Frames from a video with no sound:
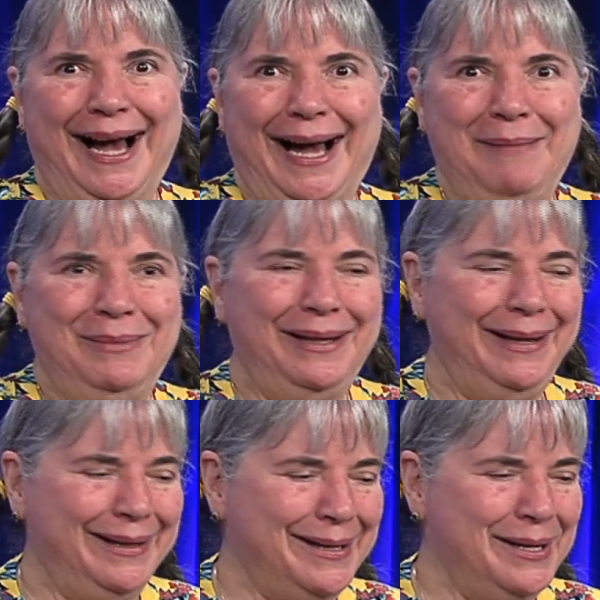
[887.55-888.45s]
I'm
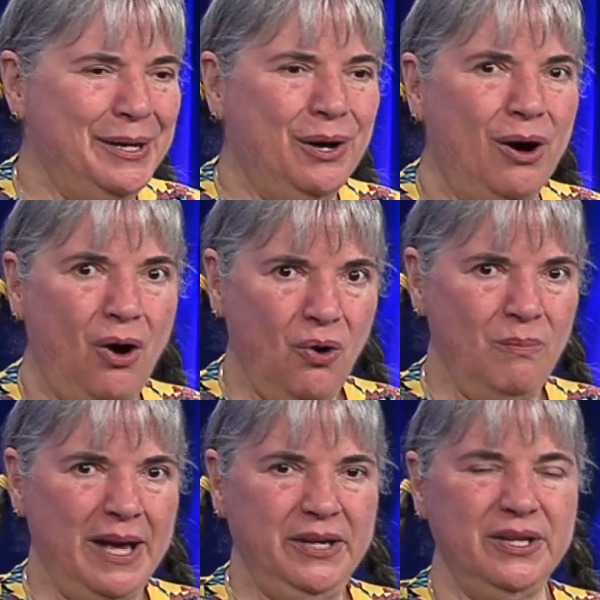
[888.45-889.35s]
like, oh
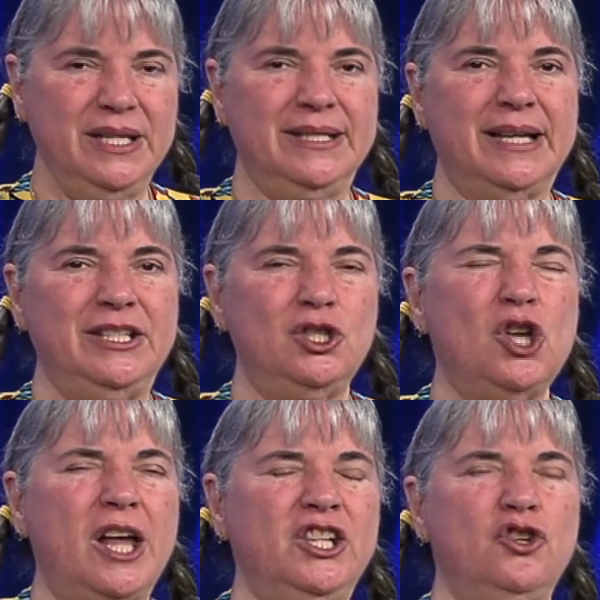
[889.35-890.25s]
my goodness, I
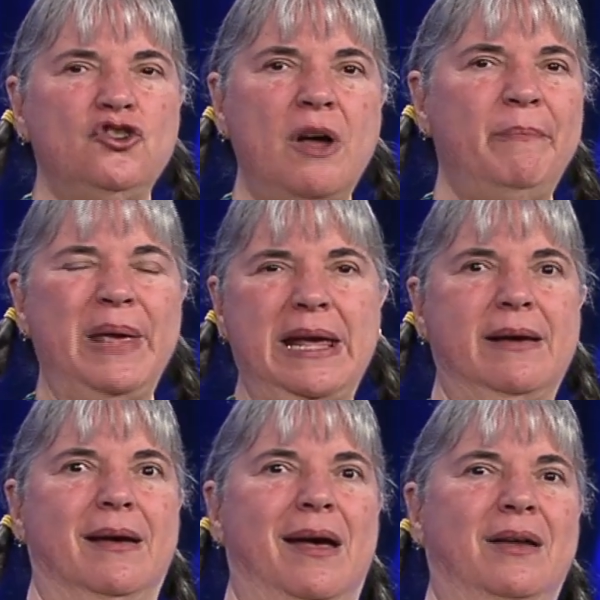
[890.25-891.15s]
saw it
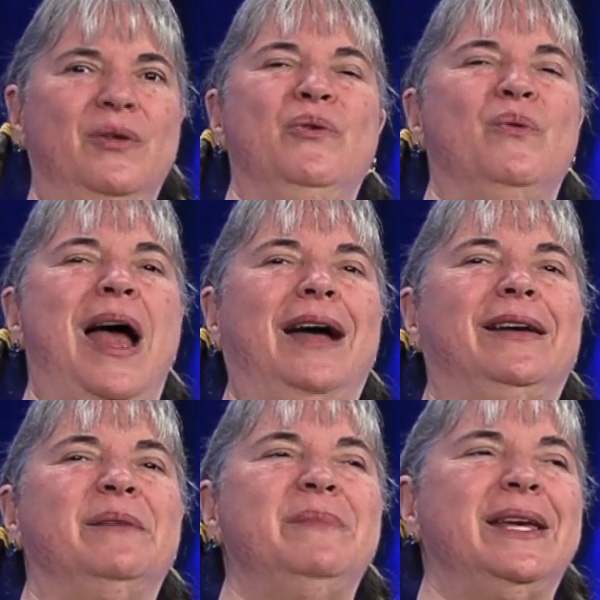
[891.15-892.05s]
jumping out of the rack
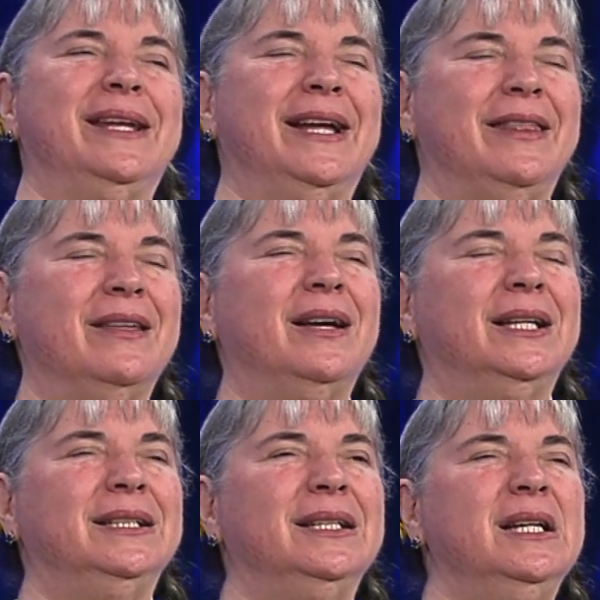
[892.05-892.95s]
at me, and I
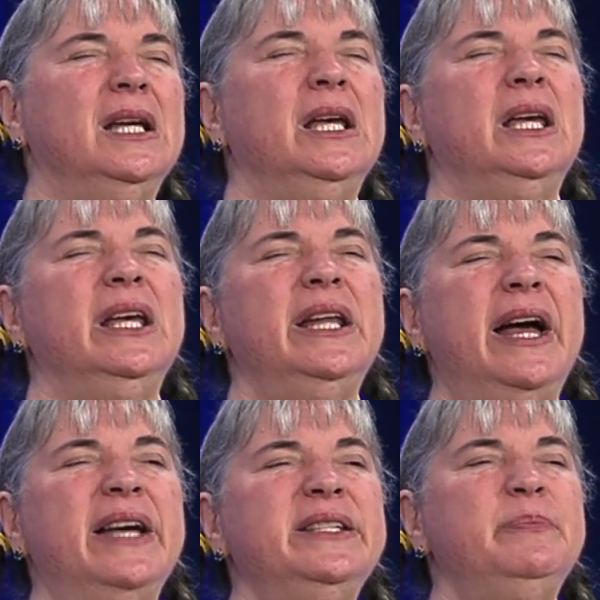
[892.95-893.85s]
thought, it
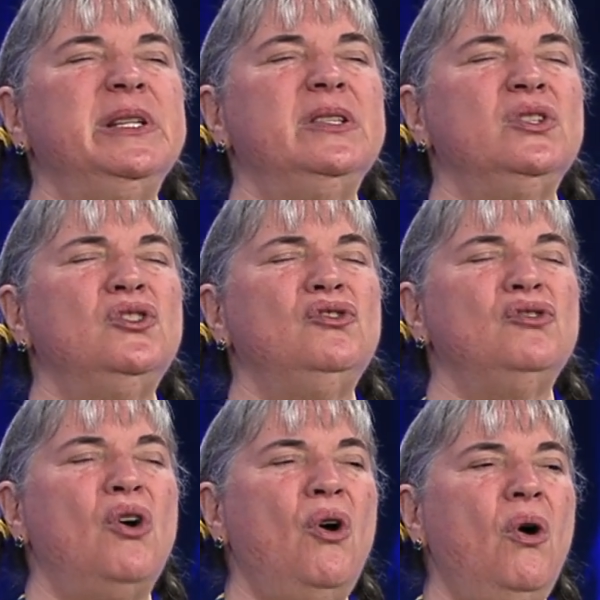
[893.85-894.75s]
has been
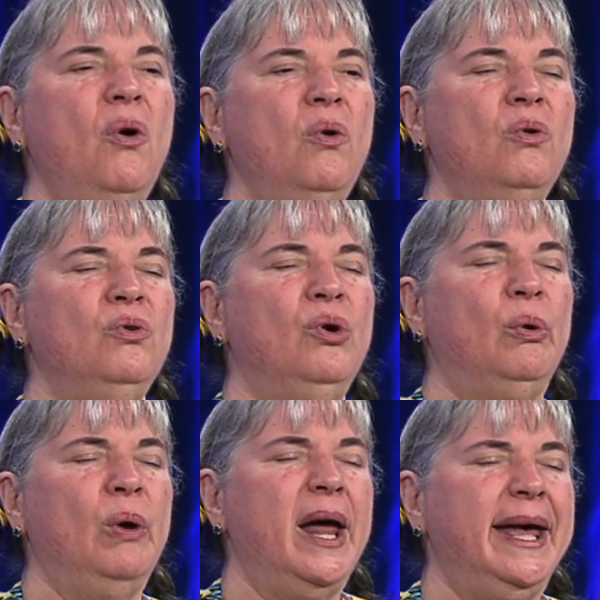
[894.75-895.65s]
so
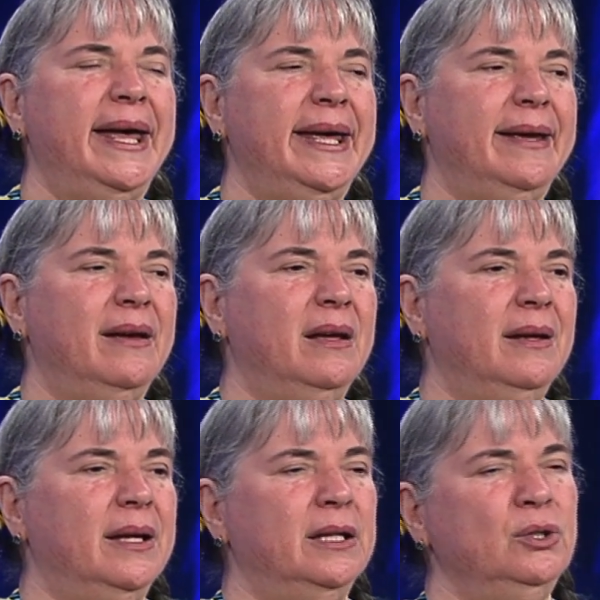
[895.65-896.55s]
gray
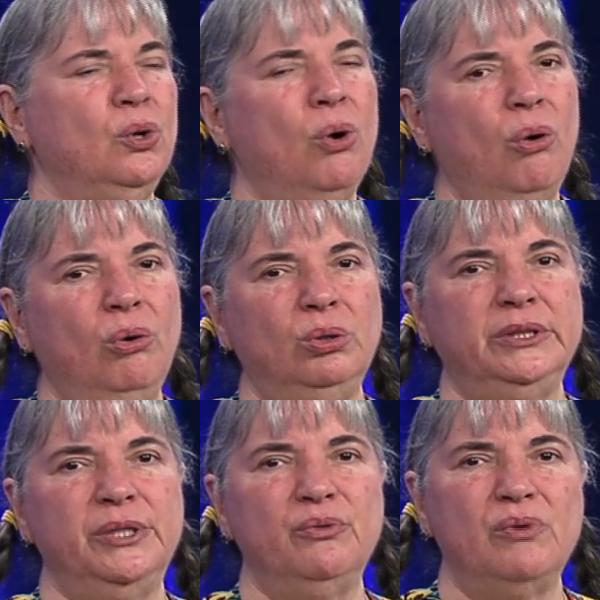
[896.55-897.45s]
and cold
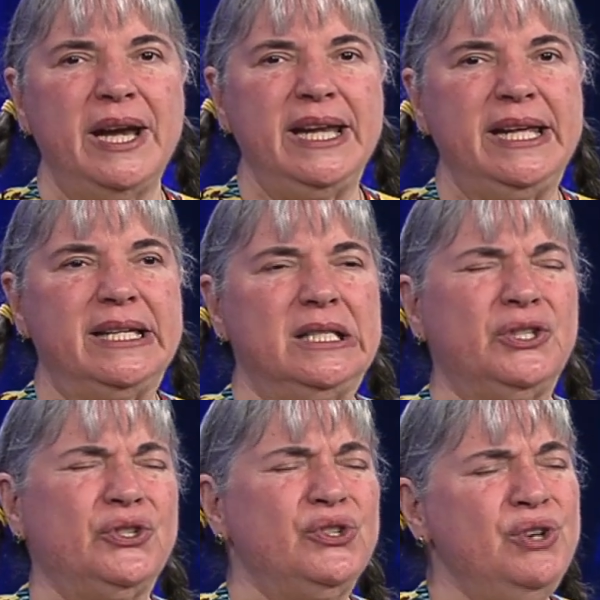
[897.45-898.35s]
and rainy and
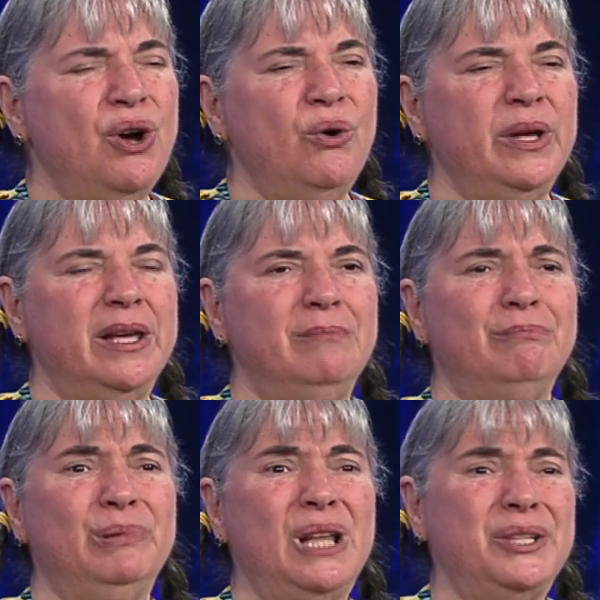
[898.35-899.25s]
snowy
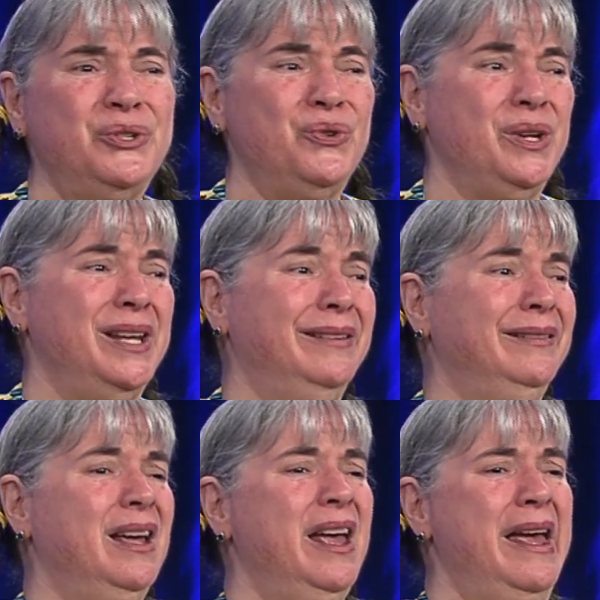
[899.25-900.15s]
and blustery
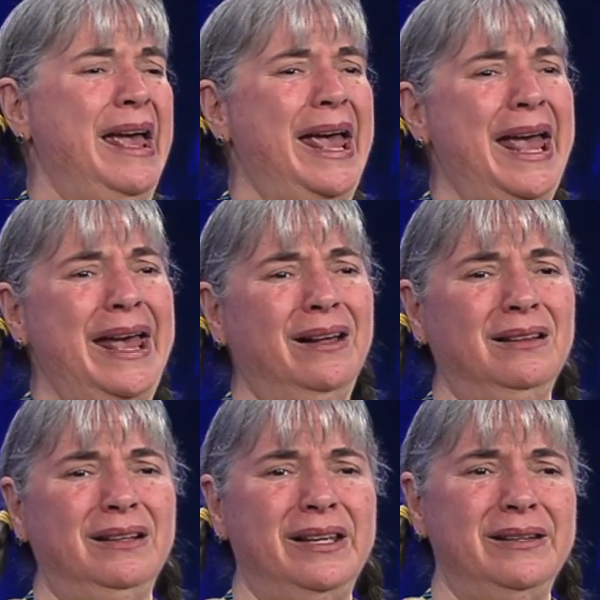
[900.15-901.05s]
and
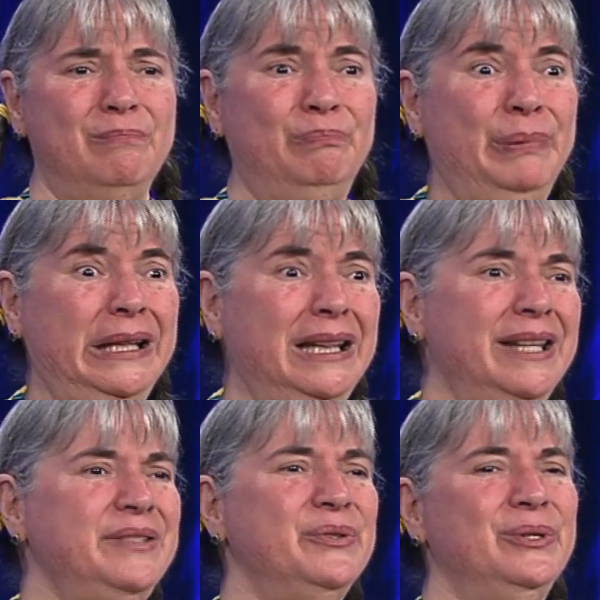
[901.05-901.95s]
hail and
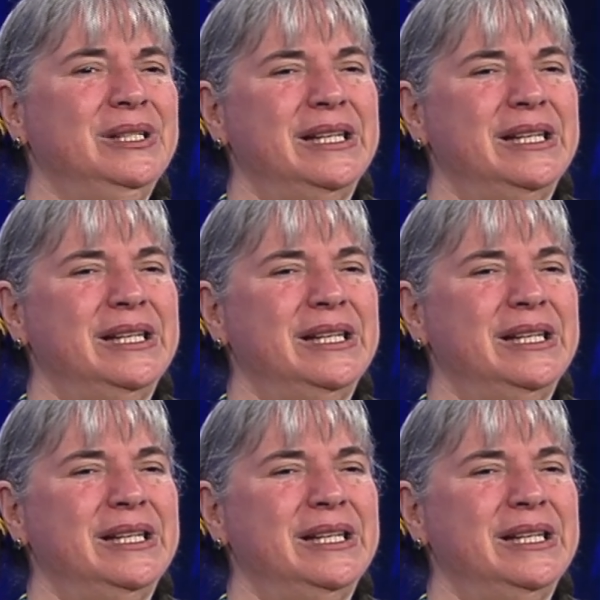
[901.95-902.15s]
blizzard